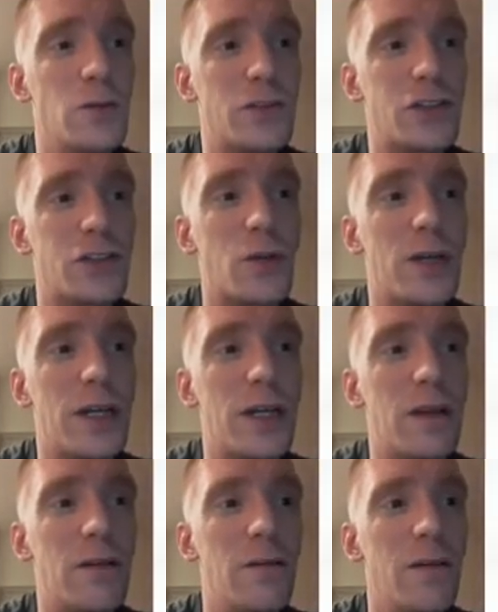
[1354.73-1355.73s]

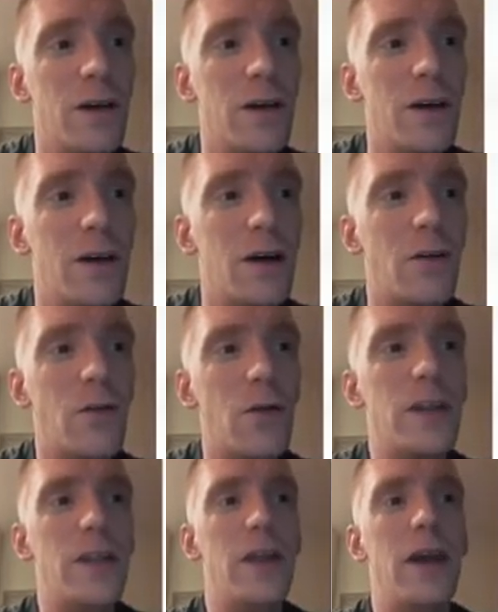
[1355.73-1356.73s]
screen
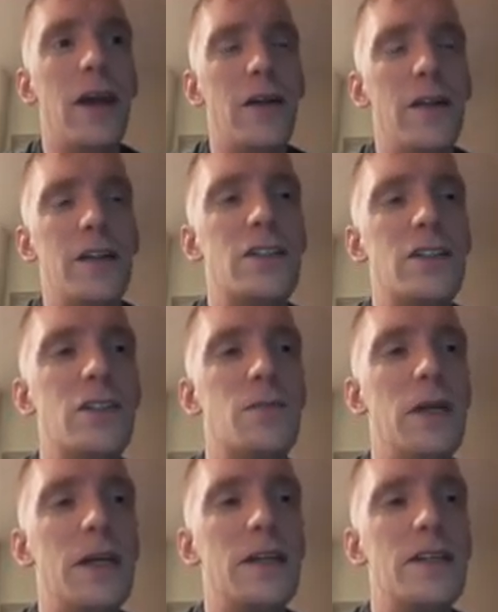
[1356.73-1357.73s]
right there that's
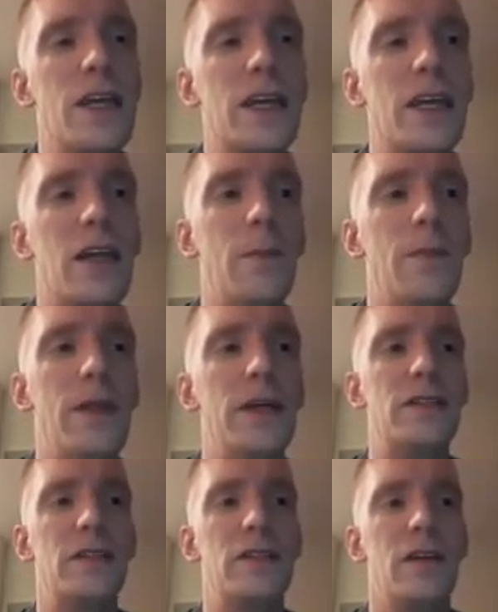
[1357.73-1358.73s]
just being taken up.
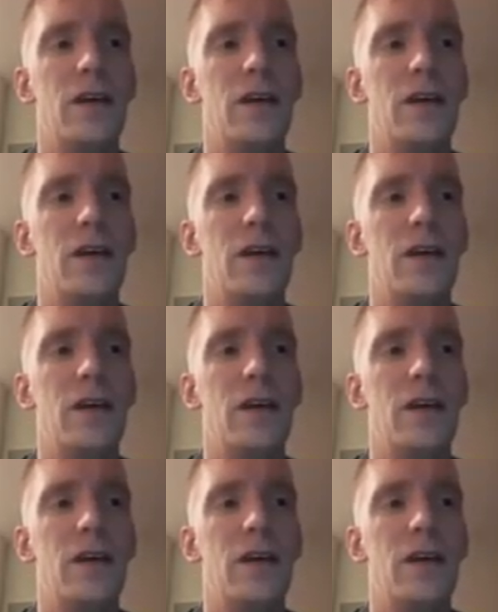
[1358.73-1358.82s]
It's